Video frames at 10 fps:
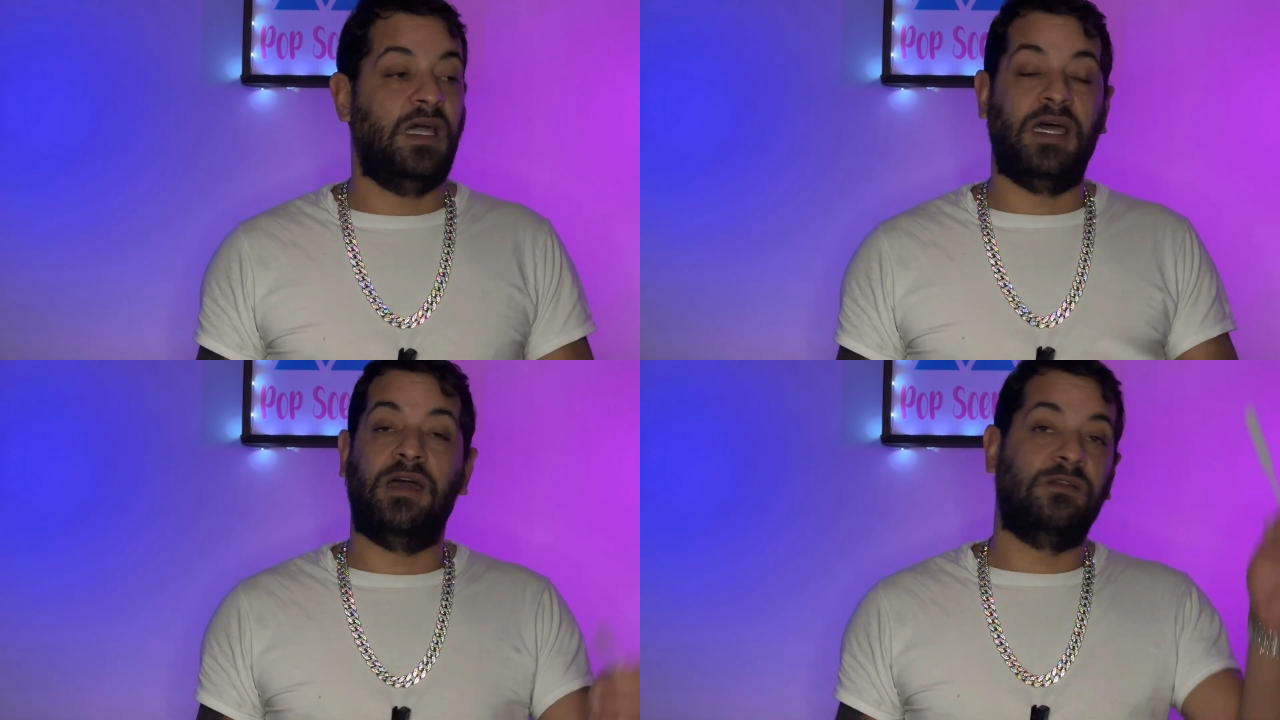
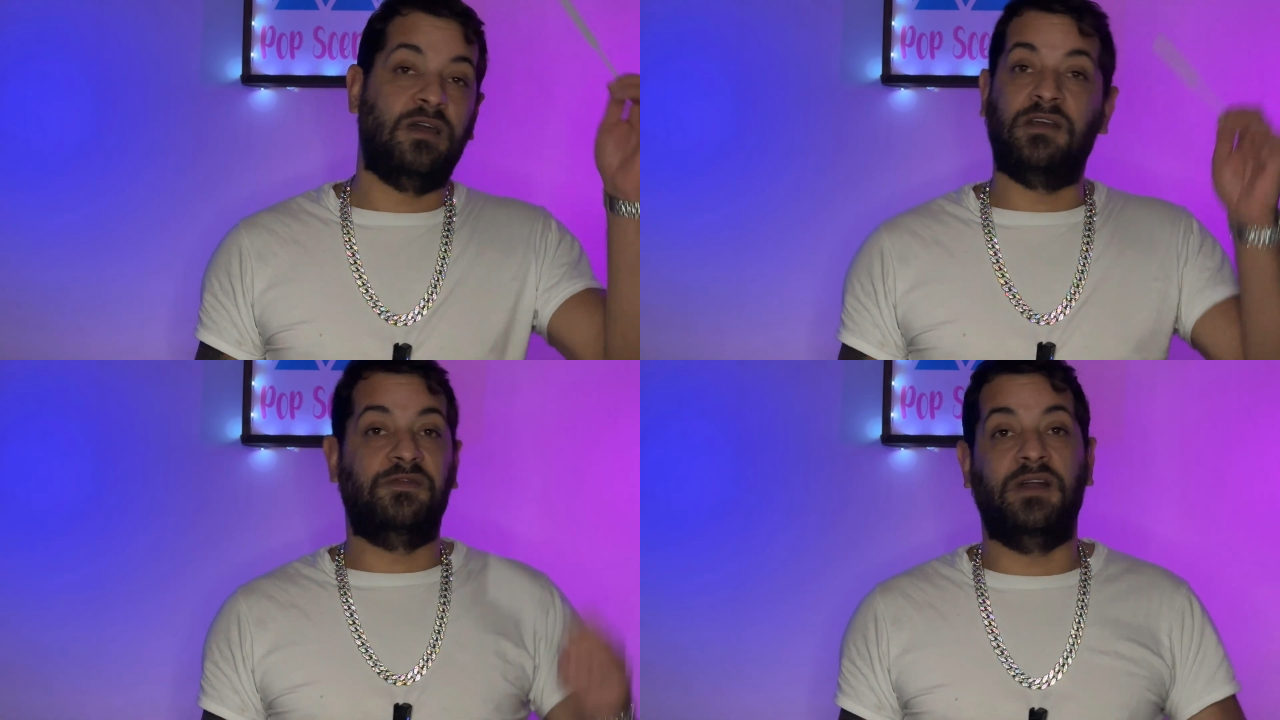I don't know
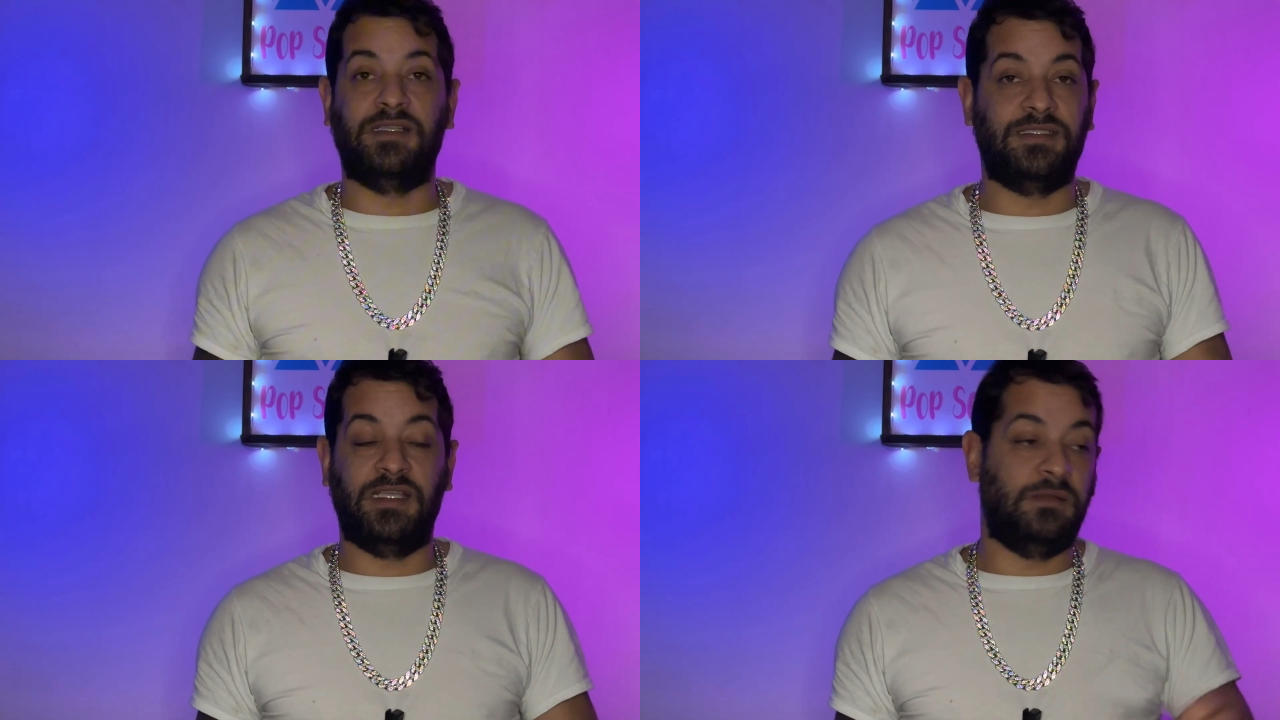how to fucking
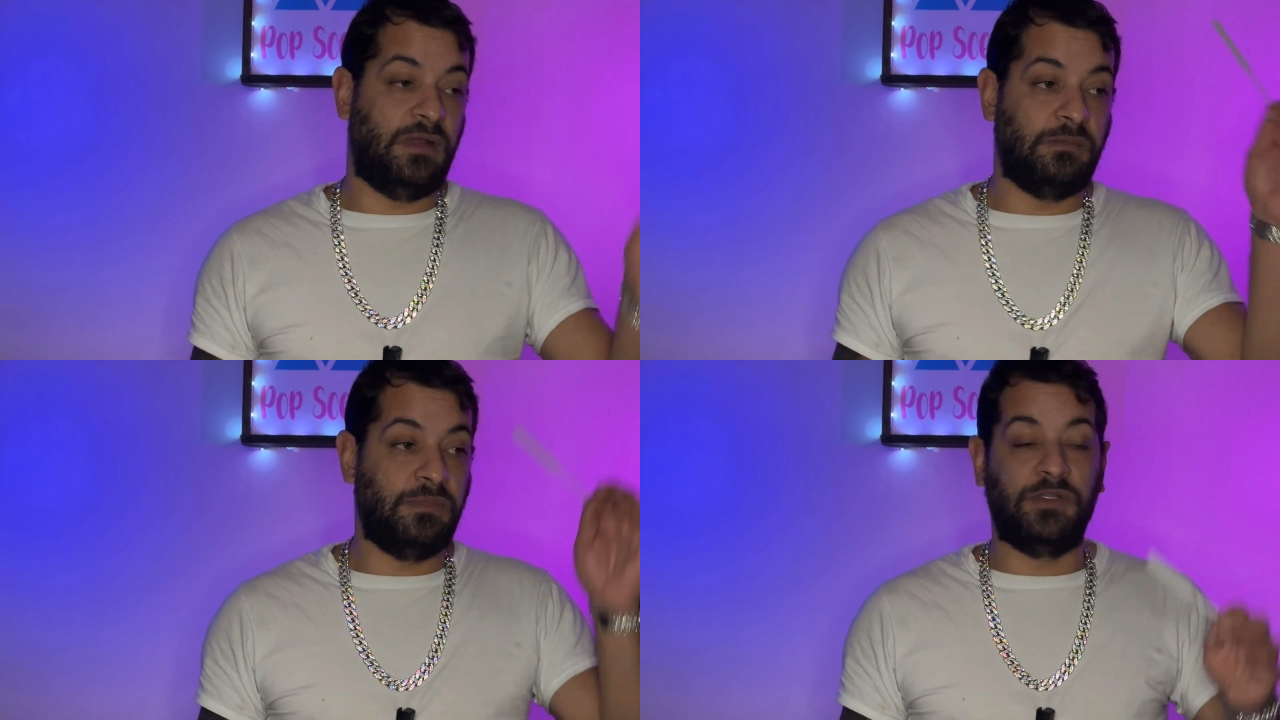say it, but
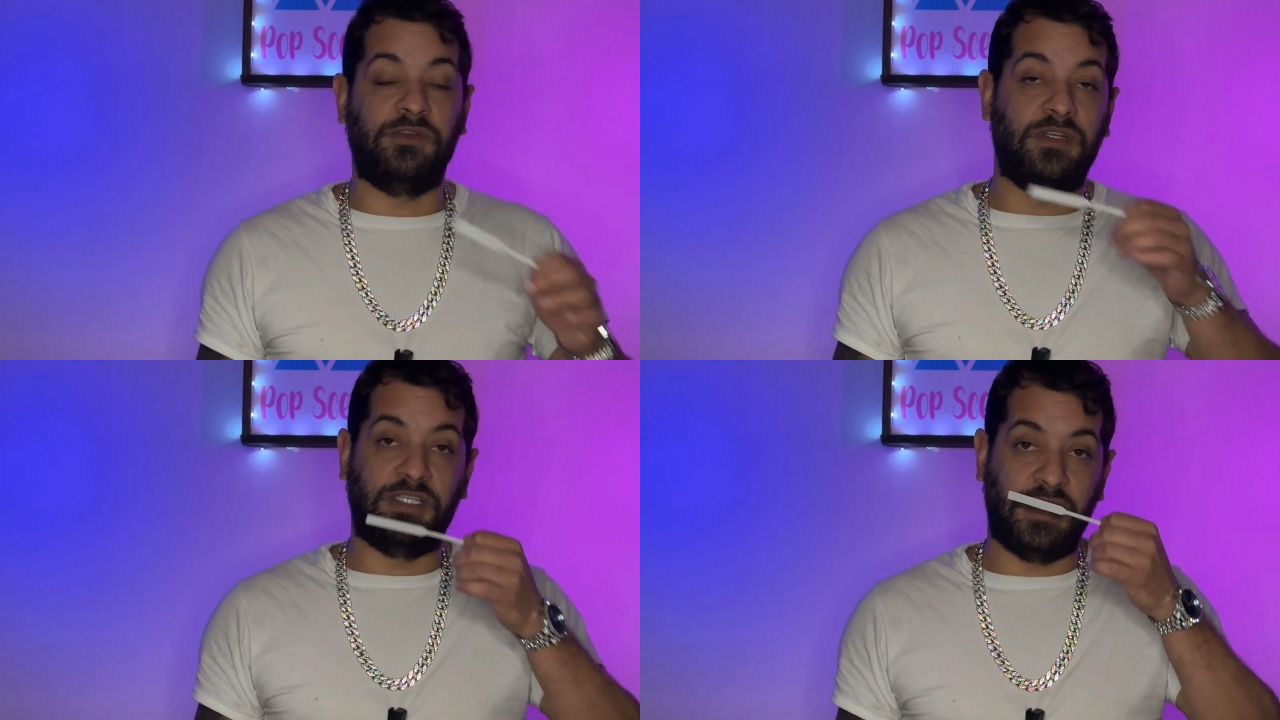I'm
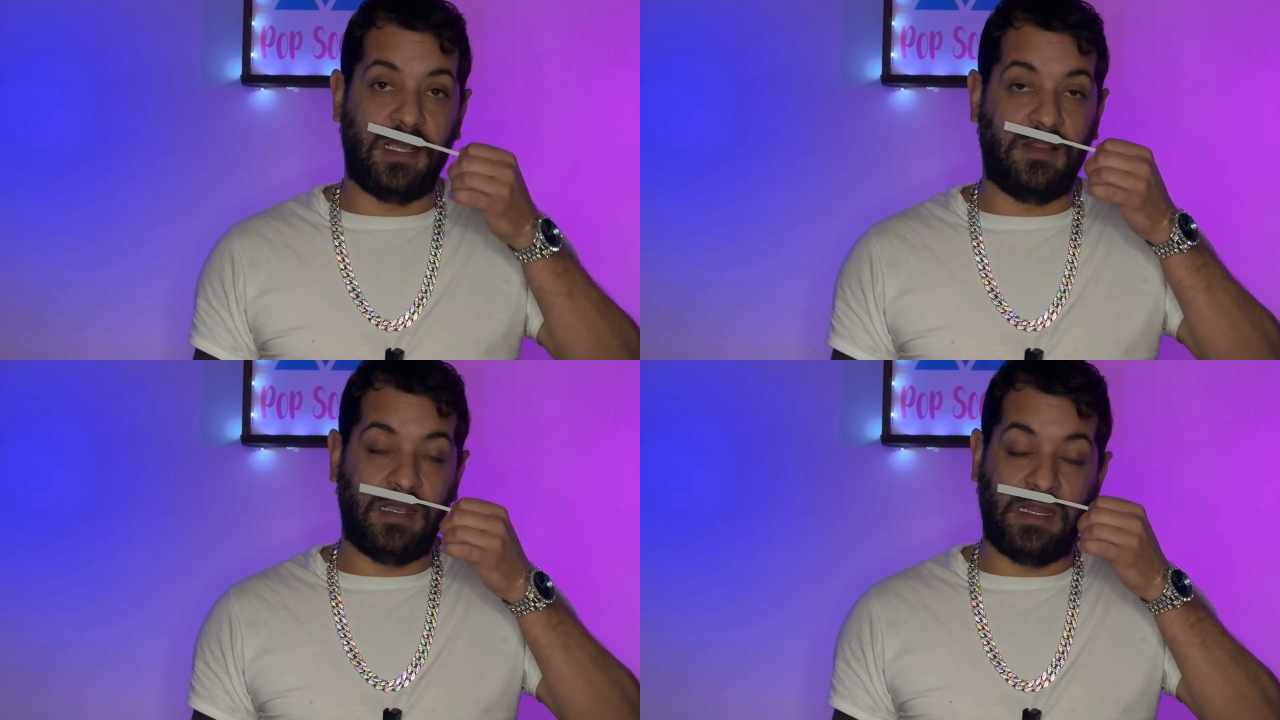butchering the shit
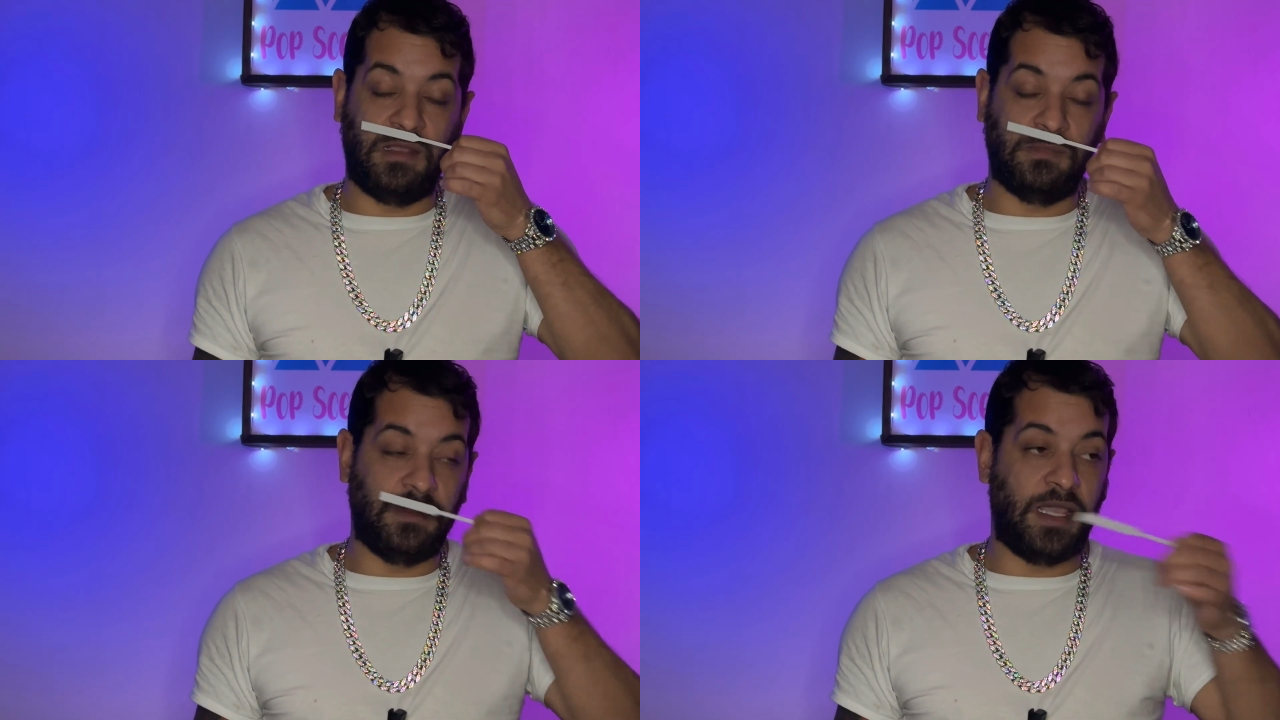out of that name,
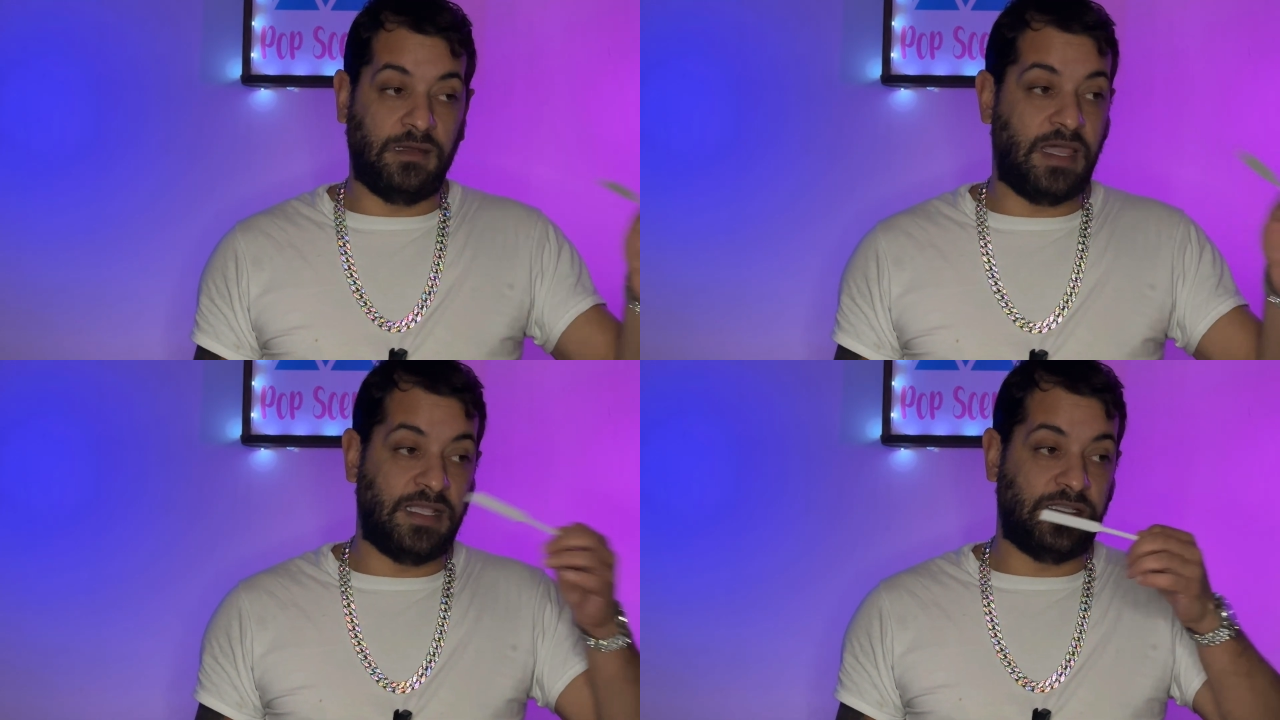that
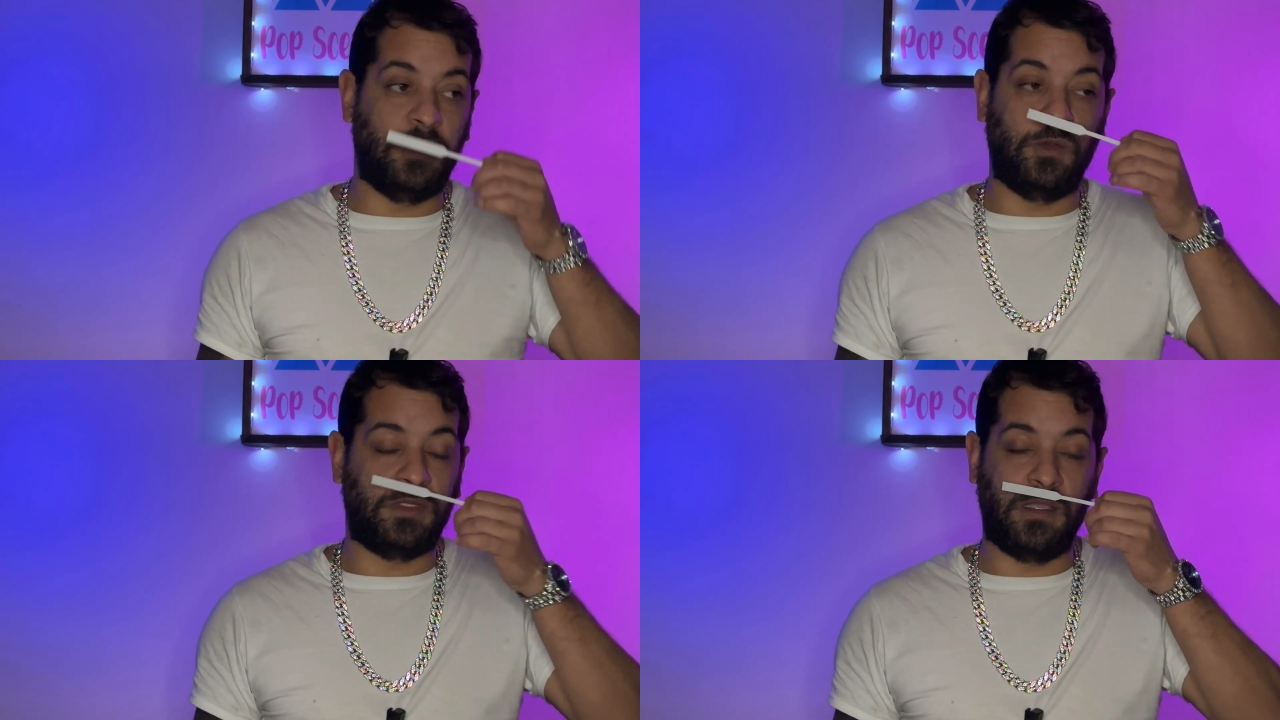last
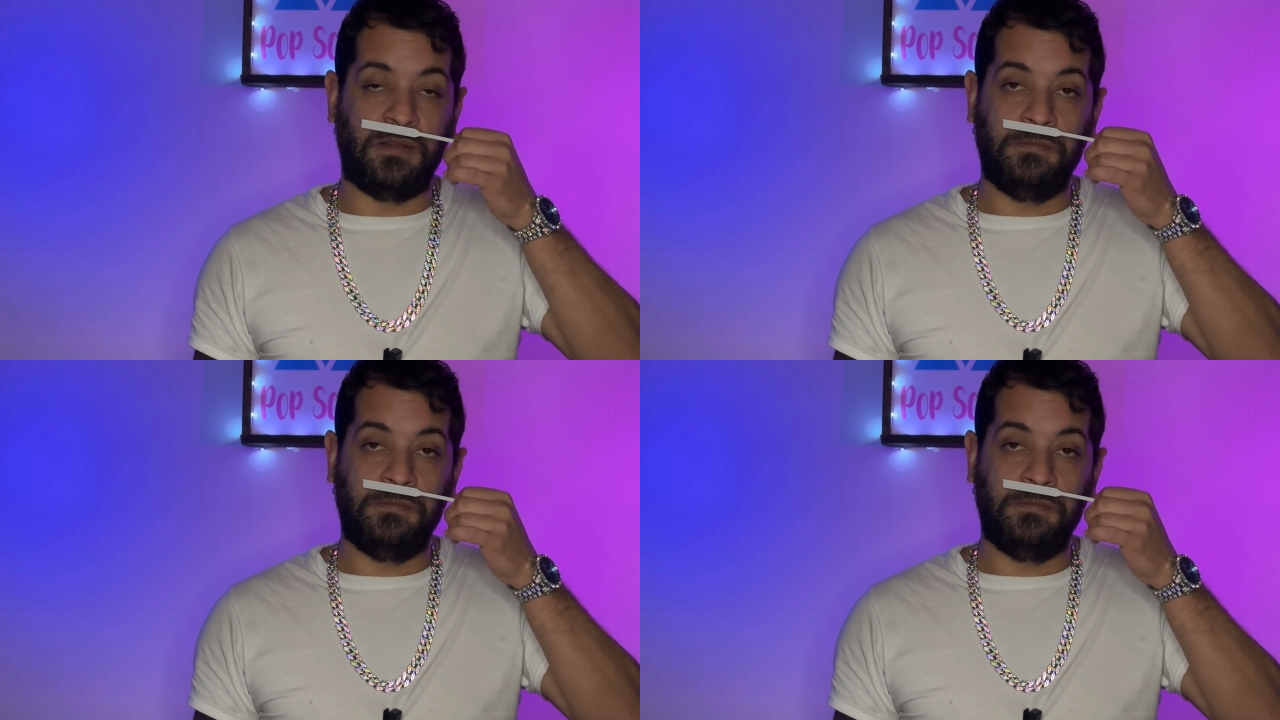note there.